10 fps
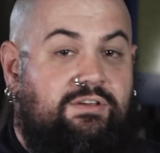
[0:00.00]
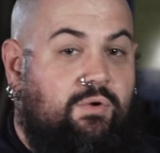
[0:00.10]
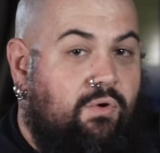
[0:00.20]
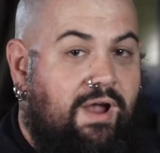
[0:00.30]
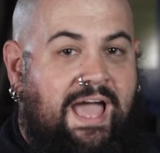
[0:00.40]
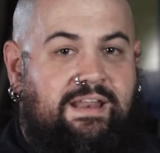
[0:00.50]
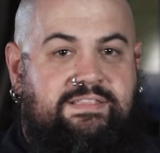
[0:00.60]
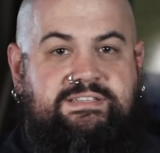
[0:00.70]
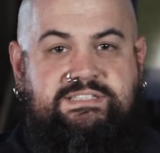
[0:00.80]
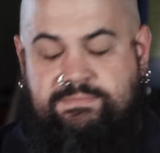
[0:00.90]
the core out of
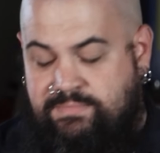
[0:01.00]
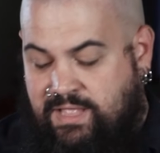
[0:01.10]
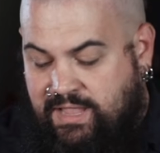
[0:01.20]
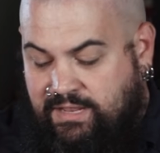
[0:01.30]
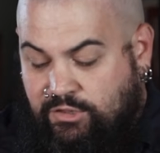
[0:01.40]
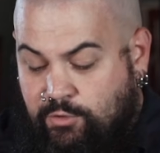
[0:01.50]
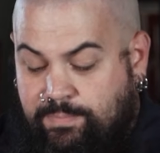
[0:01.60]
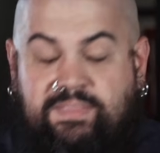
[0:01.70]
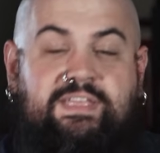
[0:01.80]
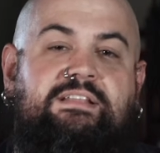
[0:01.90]
the system and
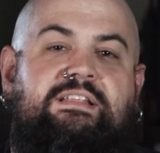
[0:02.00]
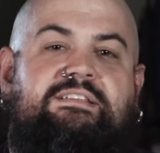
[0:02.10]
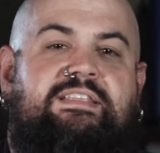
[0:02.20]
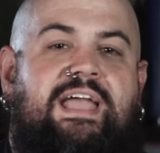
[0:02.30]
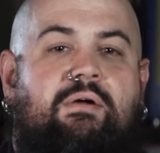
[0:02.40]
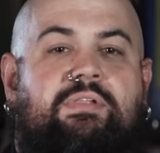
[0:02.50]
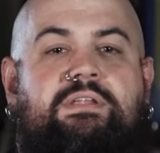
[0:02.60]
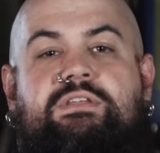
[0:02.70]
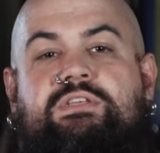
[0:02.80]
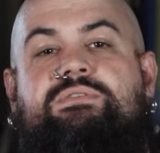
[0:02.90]
looping the inlet to the outlet